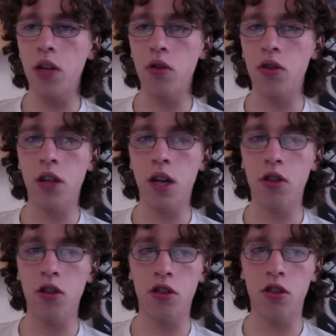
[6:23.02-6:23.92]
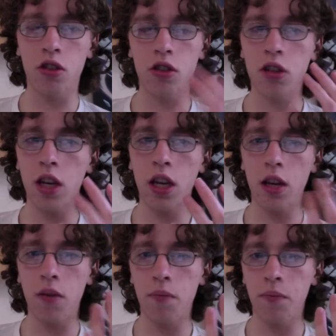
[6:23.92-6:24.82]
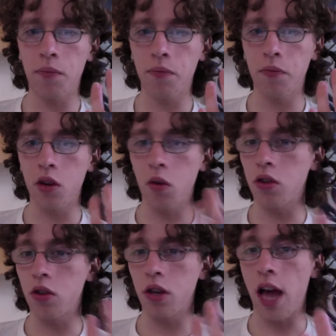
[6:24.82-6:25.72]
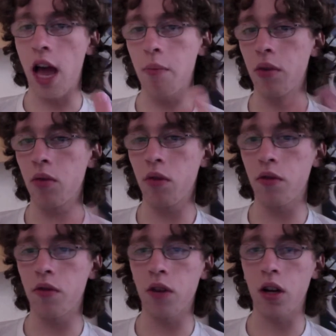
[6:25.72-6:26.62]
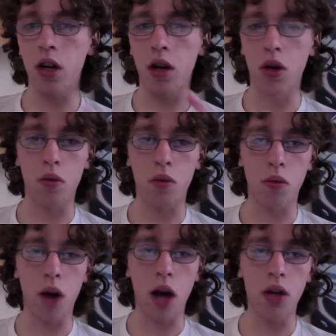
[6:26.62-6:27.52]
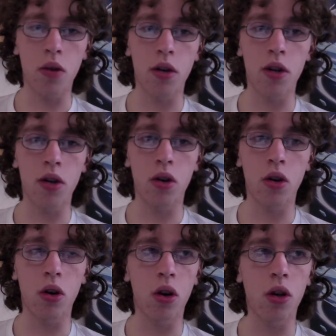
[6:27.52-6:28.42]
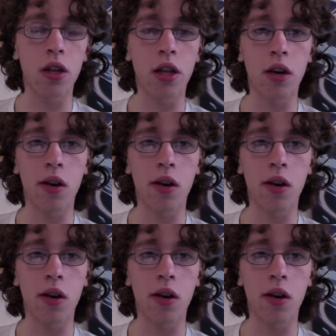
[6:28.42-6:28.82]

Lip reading: what's going to happen with Raku and Onodera, because they have no idea what's going on.